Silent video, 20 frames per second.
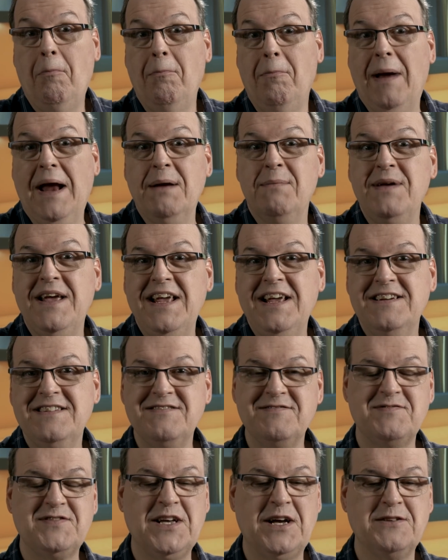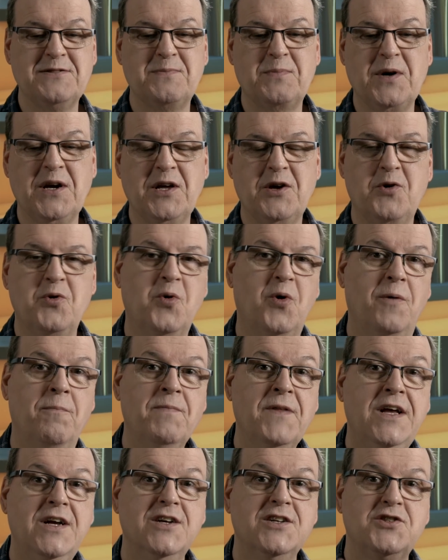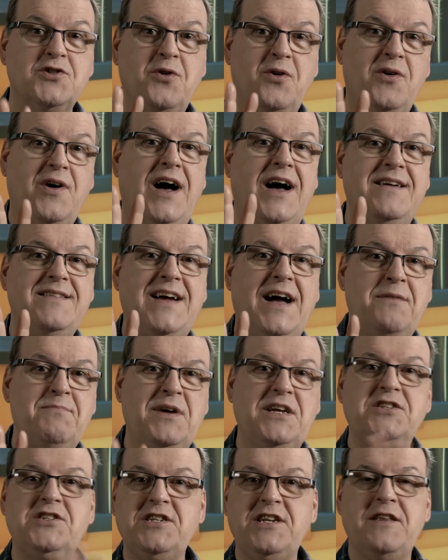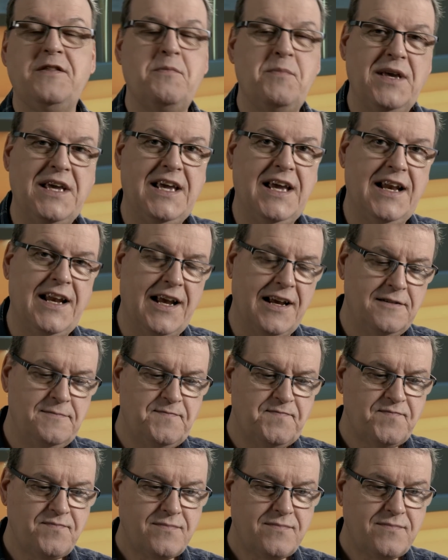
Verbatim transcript: Maybe. Sounds pretty cool. So I mentioned at the beginning,